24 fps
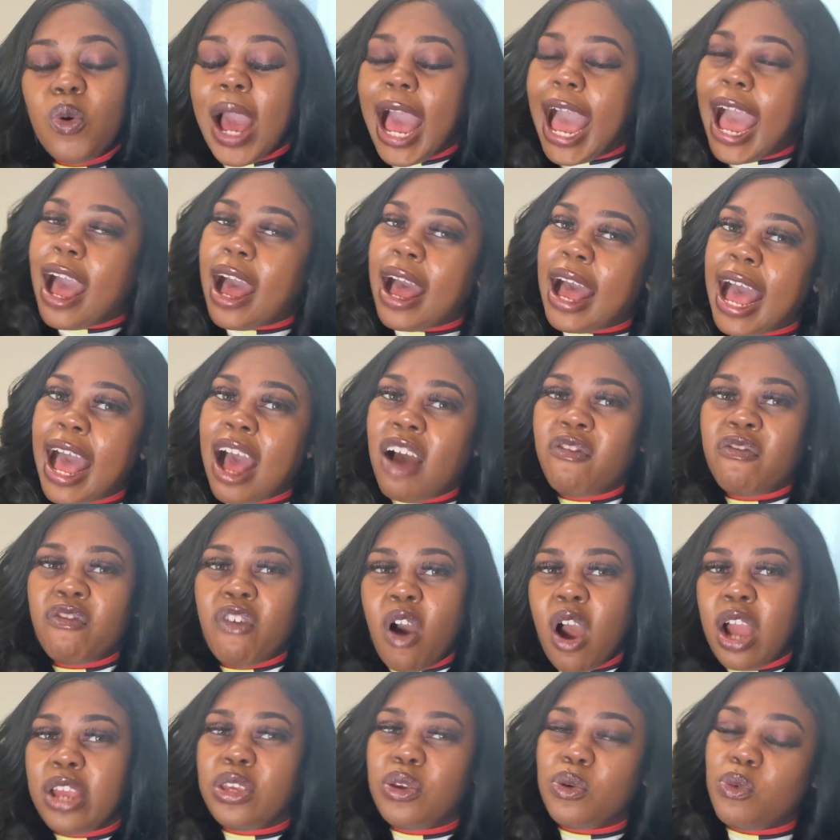how
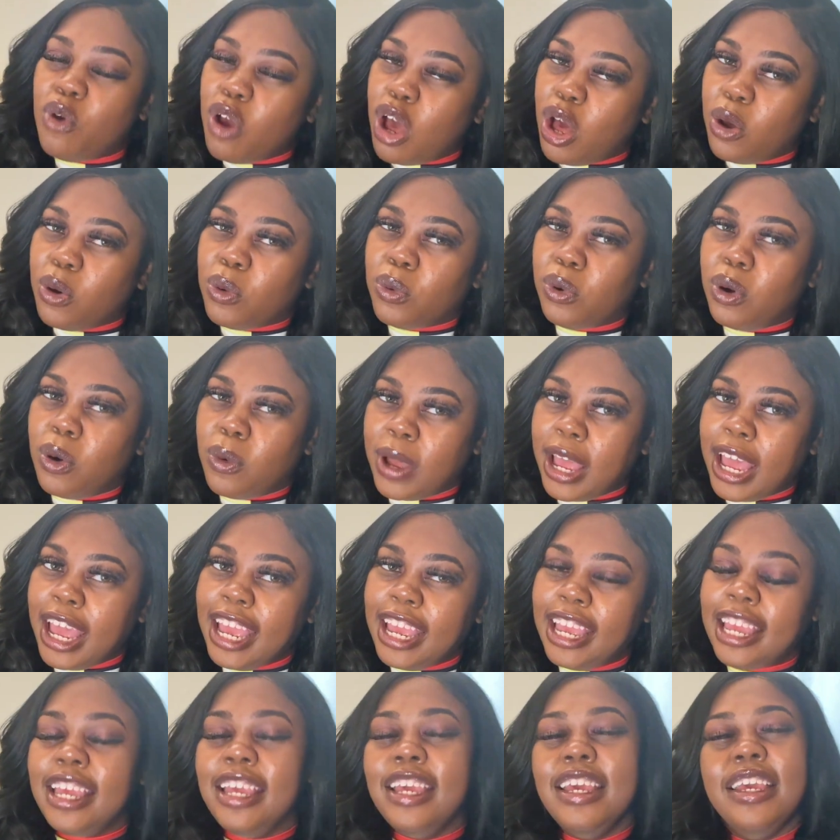far you go,
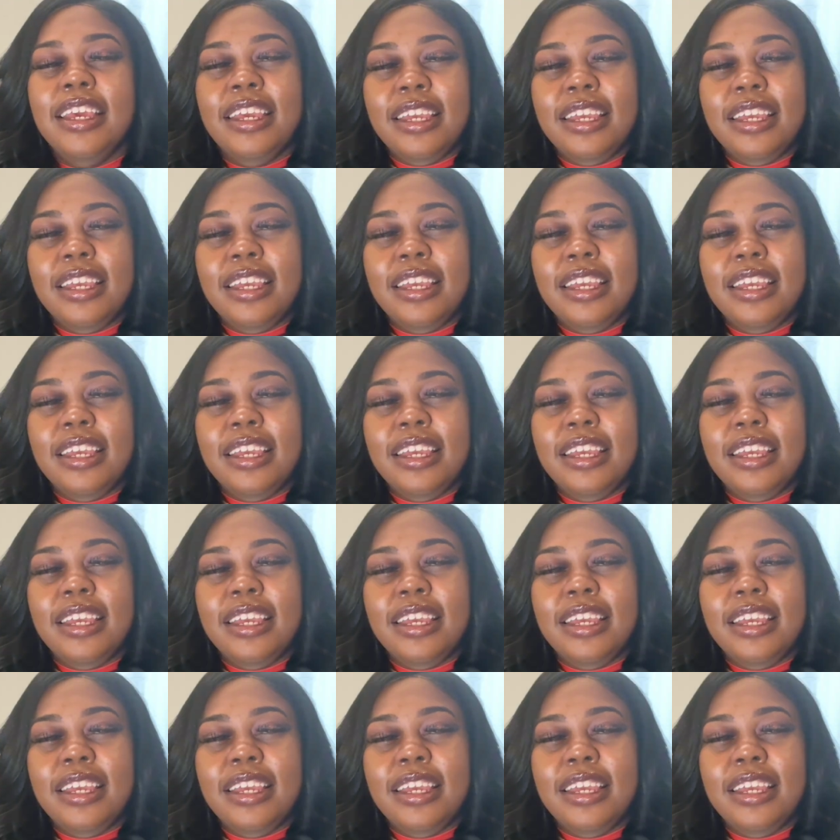okay?